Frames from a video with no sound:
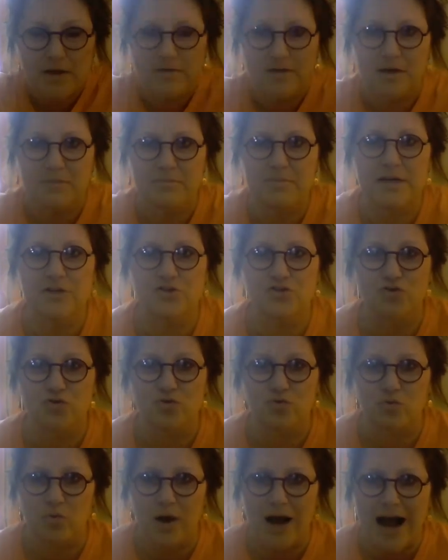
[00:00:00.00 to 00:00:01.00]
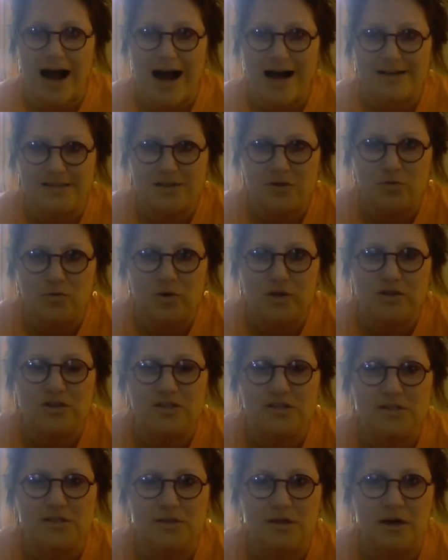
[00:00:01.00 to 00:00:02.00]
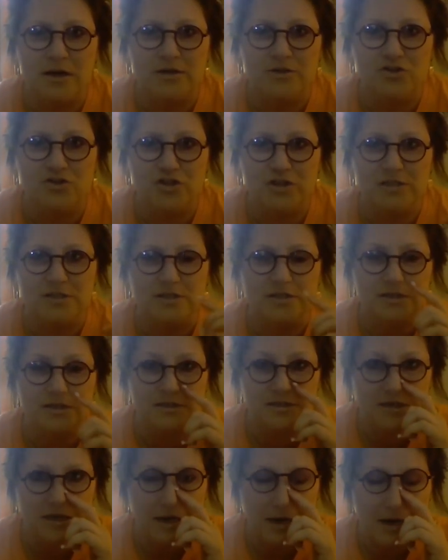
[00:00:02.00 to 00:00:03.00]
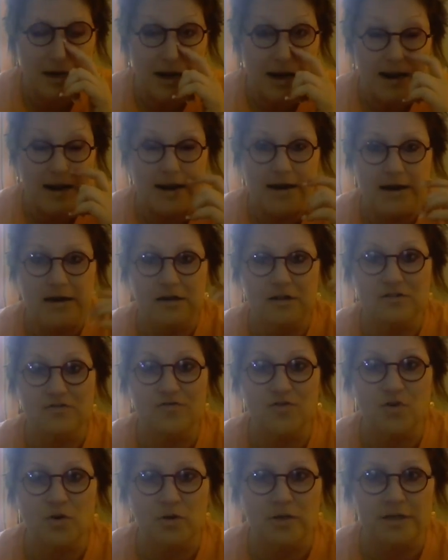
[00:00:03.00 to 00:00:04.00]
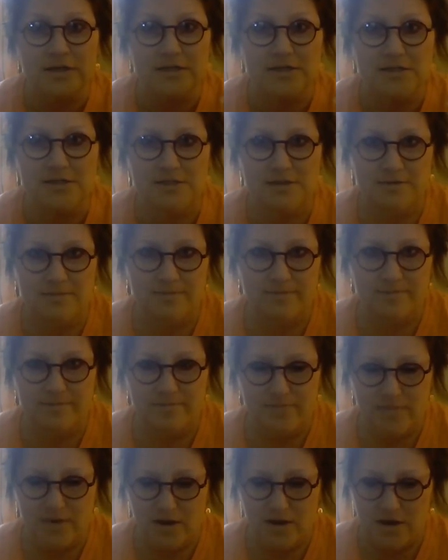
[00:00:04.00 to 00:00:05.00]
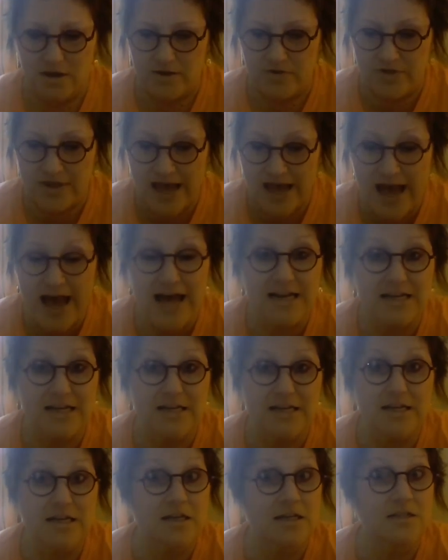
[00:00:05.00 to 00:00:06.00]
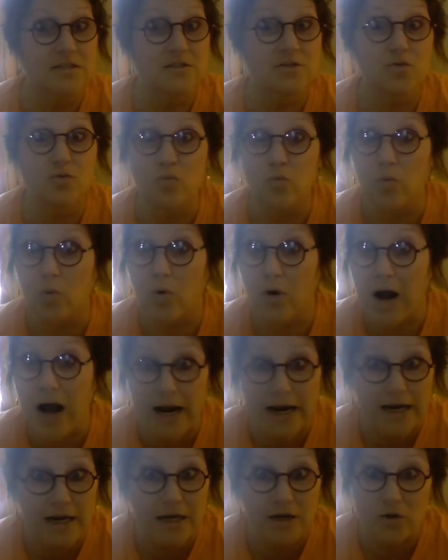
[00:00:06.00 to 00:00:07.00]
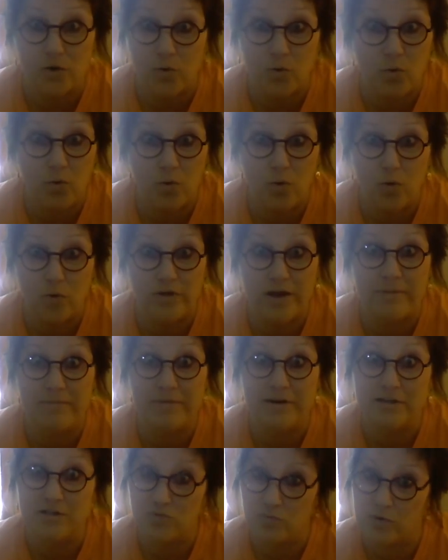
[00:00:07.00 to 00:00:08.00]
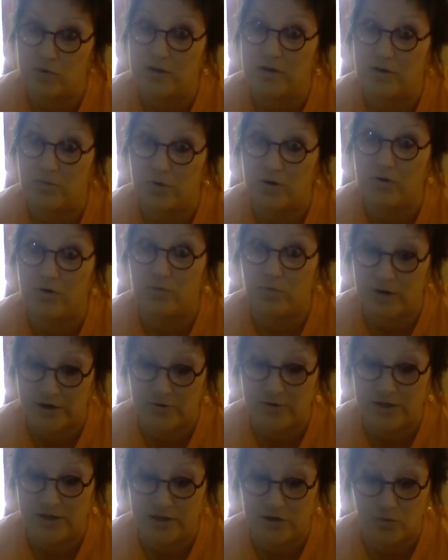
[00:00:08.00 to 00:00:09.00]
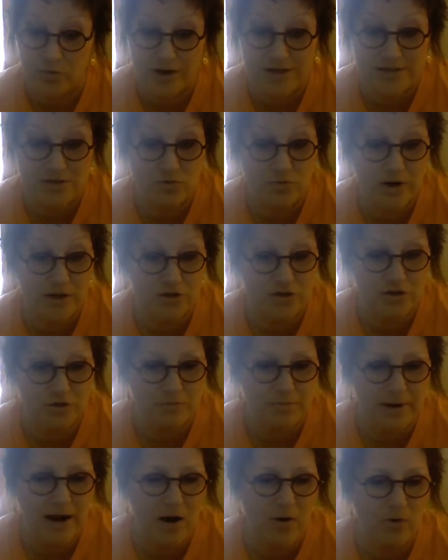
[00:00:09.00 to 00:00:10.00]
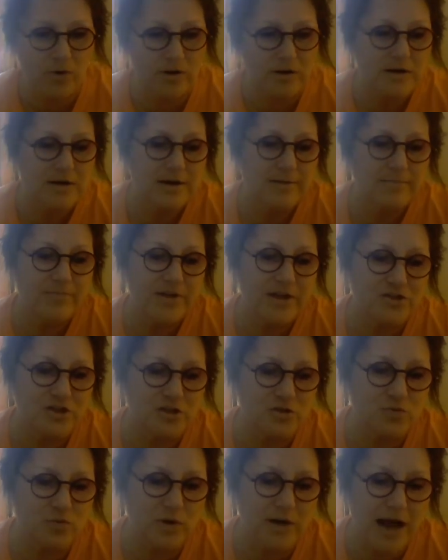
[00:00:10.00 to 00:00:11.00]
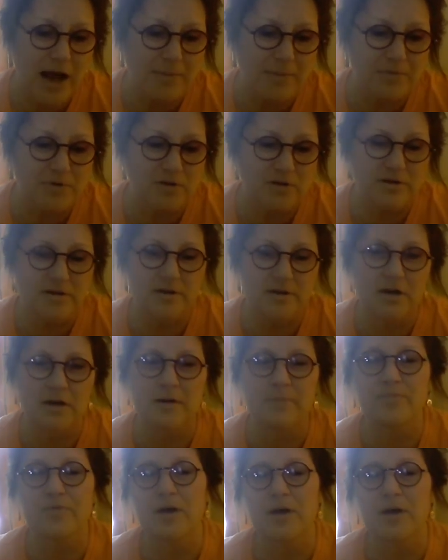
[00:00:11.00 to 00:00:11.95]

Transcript: That means you're rising with the sun, Jesus, in his fullness. That is rocking cool. That means we're, entering into resurrection power. That's just what happened to the um,